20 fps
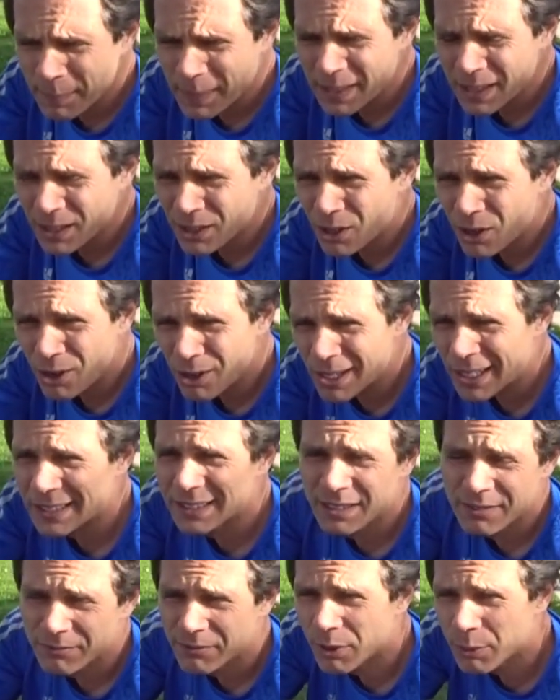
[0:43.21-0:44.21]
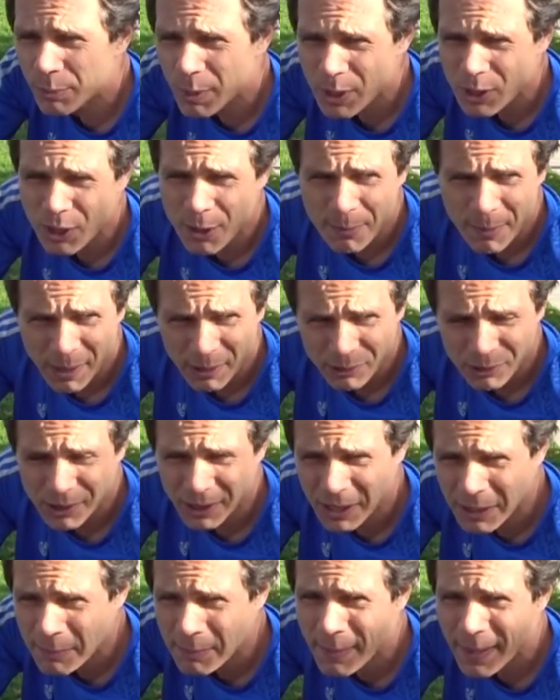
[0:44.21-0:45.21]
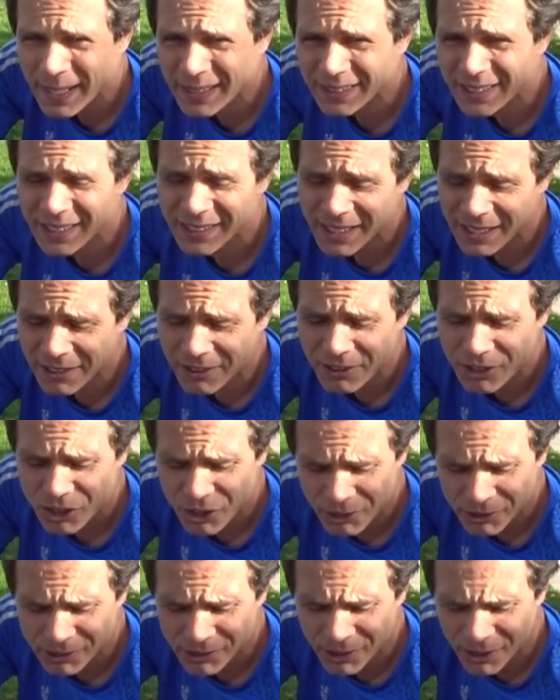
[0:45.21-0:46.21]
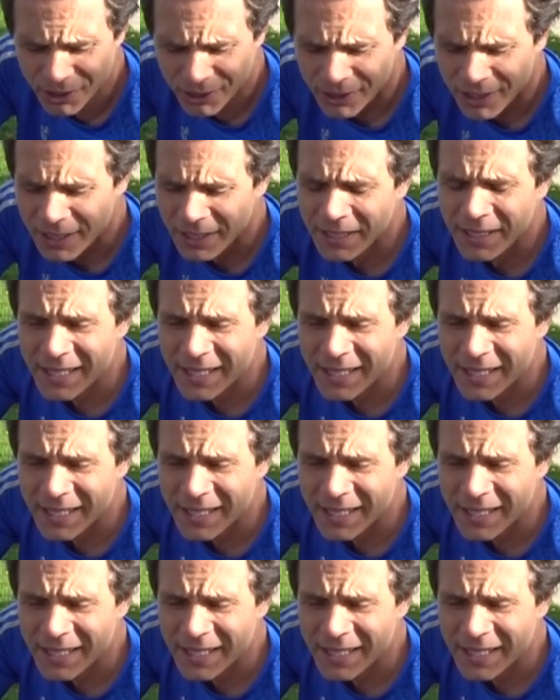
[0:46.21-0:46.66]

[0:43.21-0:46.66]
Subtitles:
me collect information about the impact and energy return,